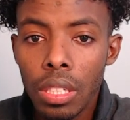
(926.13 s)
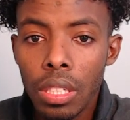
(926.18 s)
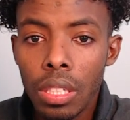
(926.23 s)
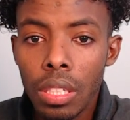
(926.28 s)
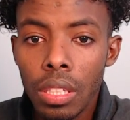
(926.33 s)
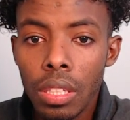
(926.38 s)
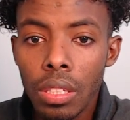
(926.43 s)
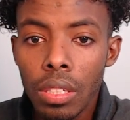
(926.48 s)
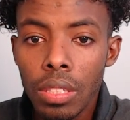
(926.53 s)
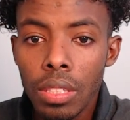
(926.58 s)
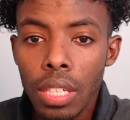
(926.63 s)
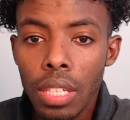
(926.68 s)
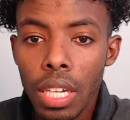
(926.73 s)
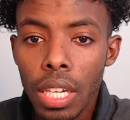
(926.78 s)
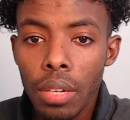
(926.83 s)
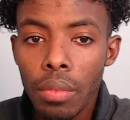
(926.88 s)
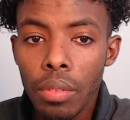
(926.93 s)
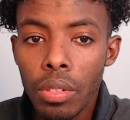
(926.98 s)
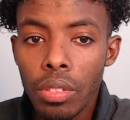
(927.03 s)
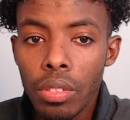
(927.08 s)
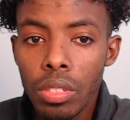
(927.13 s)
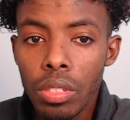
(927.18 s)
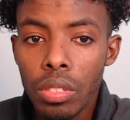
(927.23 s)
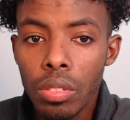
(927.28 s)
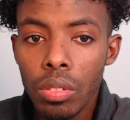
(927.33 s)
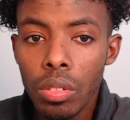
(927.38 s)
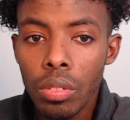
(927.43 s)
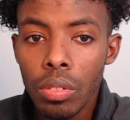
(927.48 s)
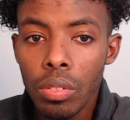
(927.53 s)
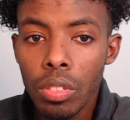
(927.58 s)
Looks like it wants to
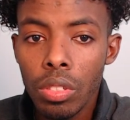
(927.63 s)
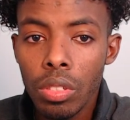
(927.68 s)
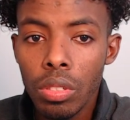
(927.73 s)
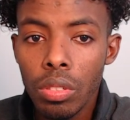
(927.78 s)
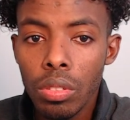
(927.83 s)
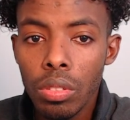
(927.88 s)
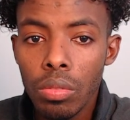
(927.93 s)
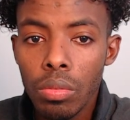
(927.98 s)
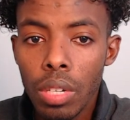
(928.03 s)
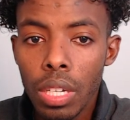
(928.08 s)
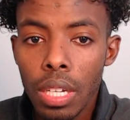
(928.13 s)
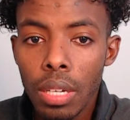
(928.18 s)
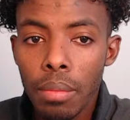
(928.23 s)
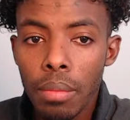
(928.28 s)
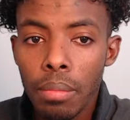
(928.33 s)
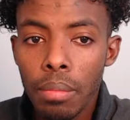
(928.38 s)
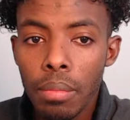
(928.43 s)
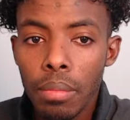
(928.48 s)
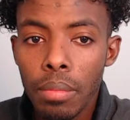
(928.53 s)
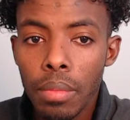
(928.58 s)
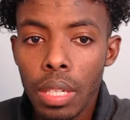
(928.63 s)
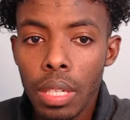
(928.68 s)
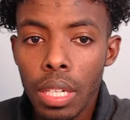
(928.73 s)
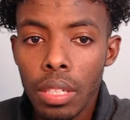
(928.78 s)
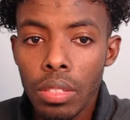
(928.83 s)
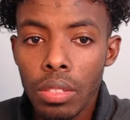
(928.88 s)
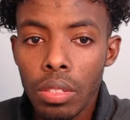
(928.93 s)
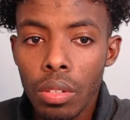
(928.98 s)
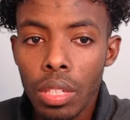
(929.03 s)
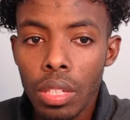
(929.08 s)
do a huge run up. And
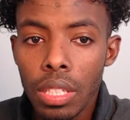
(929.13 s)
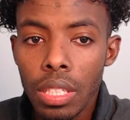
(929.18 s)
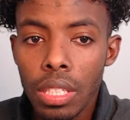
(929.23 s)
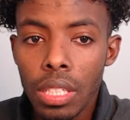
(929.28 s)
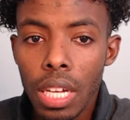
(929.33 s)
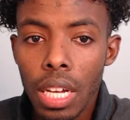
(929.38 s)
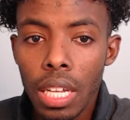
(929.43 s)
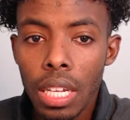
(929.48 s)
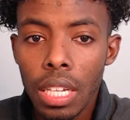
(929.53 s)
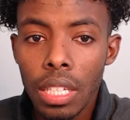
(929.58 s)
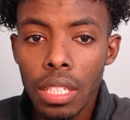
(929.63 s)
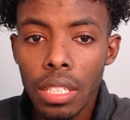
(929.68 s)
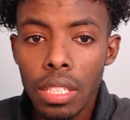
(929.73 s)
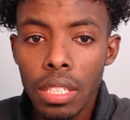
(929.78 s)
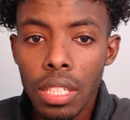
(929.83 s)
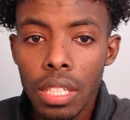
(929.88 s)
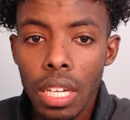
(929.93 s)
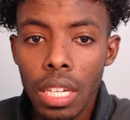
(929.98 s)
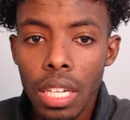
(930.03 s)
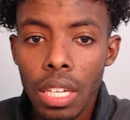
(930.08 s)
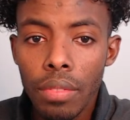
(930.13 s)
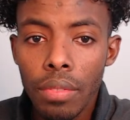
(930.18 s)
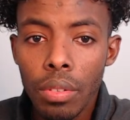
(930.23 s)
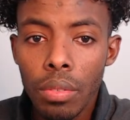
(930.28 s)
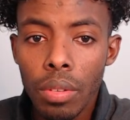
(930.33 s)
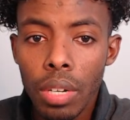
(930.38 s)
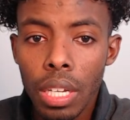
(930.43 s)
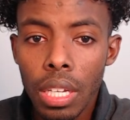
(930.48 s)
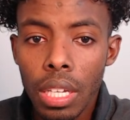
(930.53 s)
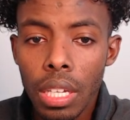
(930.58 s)
so this is that level
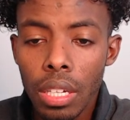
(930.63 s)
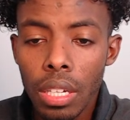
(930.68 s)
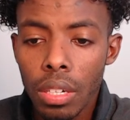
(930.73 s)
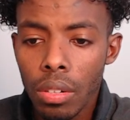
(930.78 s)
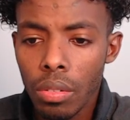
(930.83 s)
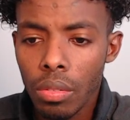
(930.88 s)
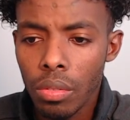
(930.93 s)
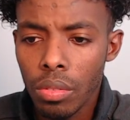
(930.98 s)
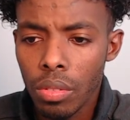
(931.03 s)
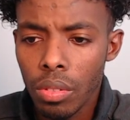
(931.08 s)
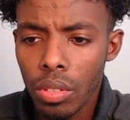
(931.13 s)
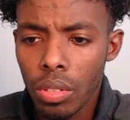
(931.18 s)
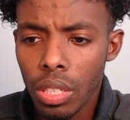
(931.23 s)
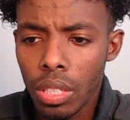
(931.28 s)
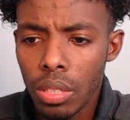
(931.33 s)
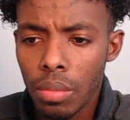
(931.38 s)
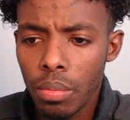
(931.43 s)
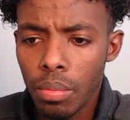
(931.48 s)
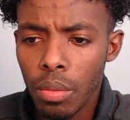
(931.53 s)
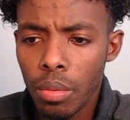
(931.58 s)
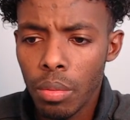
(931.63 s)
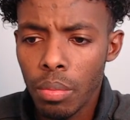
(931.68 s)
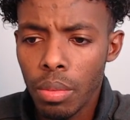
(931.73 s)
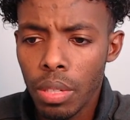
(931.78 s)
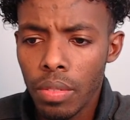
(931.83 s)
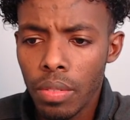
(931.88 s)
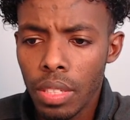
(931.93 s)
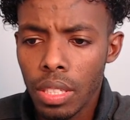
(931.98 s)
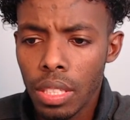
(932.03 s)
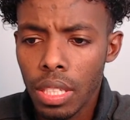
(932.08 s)
right here. Oh no, it's from a
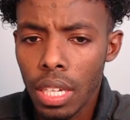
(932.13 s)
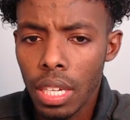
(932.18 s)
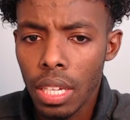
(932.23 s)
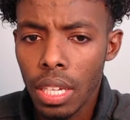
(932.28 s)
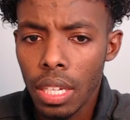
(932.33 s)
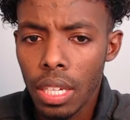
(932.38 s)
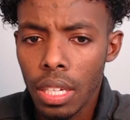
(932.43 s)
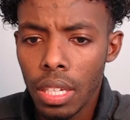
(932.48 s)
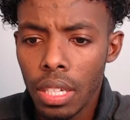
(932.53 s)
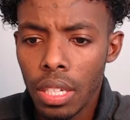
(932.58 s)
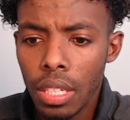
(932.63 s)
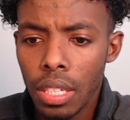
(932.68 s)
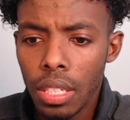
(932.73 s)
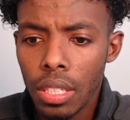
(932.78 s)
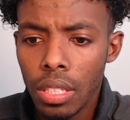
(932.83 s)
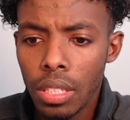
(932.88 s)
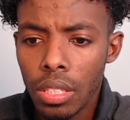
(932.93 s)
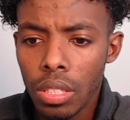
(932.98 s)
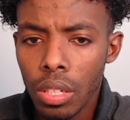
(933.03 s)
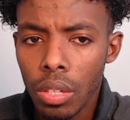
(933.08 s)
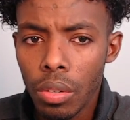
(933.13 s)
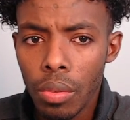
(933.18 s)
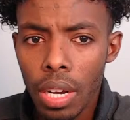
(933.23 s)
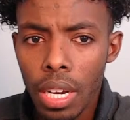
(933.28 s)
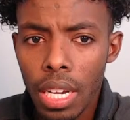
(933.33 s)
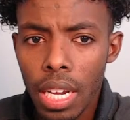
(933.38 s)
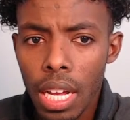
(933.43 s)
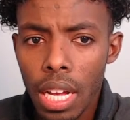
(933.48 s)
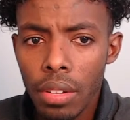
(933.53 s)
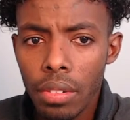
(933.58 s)
previous day. So right
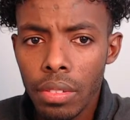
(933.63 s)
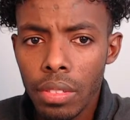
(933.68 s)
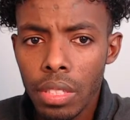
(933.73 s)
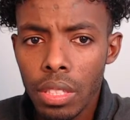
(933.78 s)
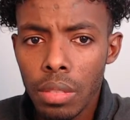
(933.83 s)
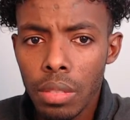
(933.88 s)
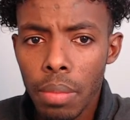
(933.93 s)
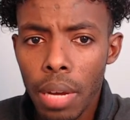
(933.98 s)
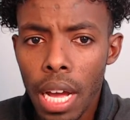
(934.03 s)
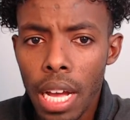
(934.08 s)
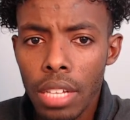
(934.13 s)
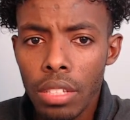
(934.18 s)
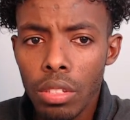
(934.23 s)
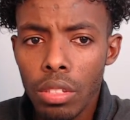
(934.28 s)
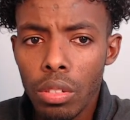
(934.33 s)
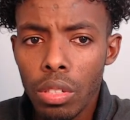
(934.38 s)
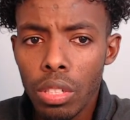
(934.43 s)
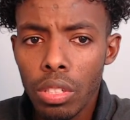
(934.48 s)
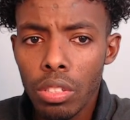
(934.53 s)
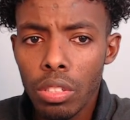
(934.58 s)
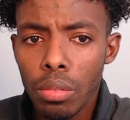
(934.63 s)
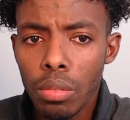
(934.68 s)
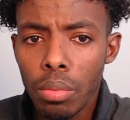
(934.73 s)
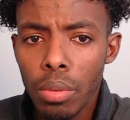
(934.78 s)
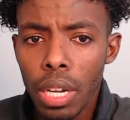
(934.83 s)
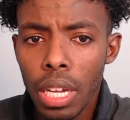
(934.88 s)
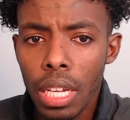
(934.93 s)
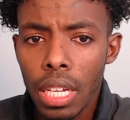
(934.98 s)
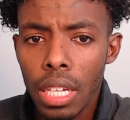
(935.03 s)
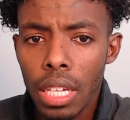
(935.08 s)
now, SPY is looking to
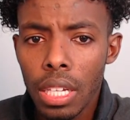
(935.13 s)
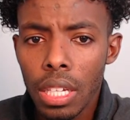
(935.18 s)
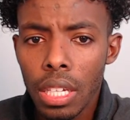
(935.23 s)
break